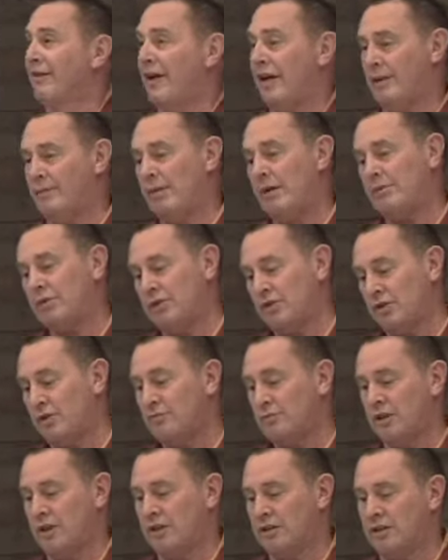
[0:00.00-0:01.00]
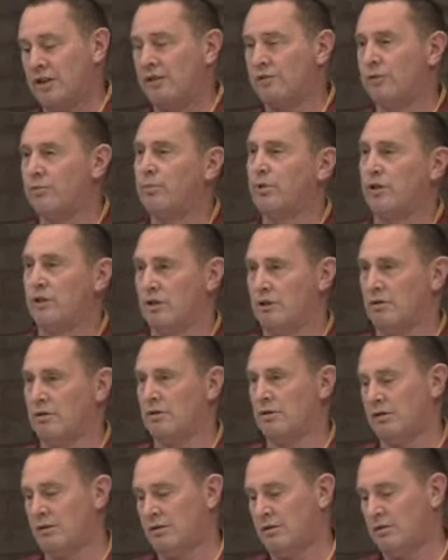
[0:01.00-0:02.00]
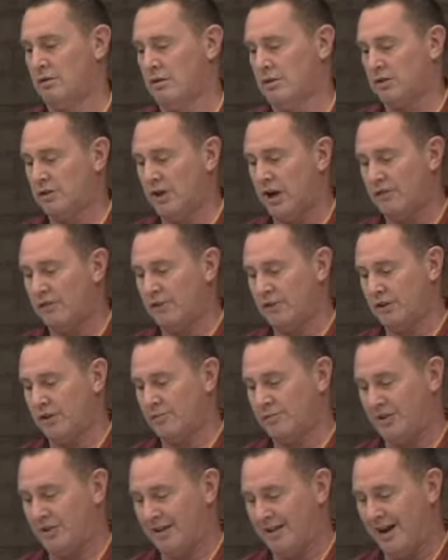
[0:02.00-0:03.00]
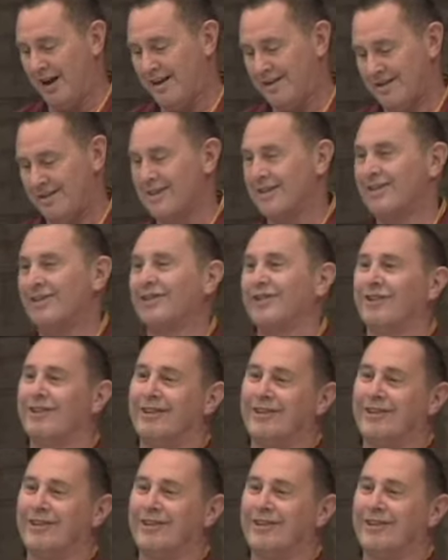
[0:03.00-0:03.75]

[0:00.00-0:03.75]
And maybe you shouldn't be content with being you. You strive for something higher than you.